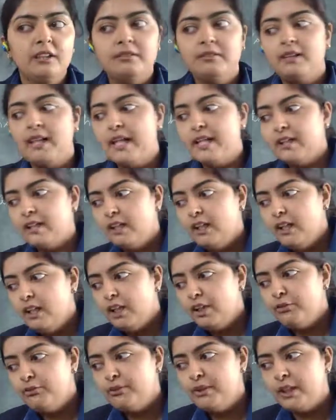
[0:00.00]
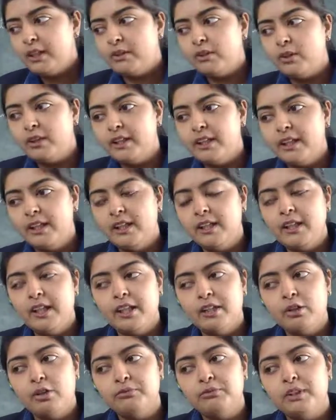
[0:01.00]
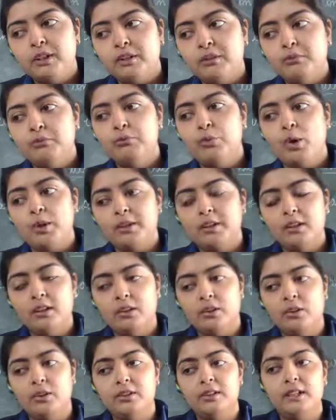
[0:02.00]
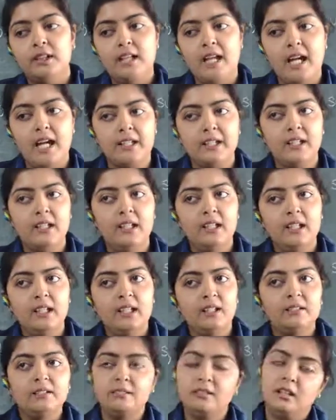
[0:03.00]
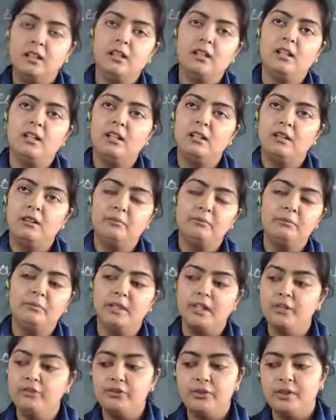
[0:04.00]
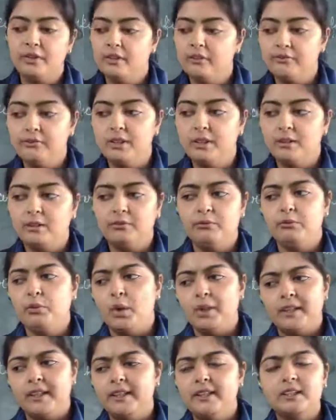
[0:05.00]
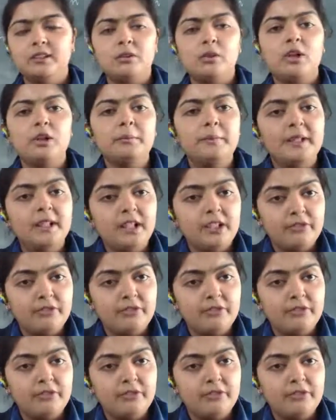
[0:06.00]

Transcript: Like if we are not taking care of the water or the land, if the water is not being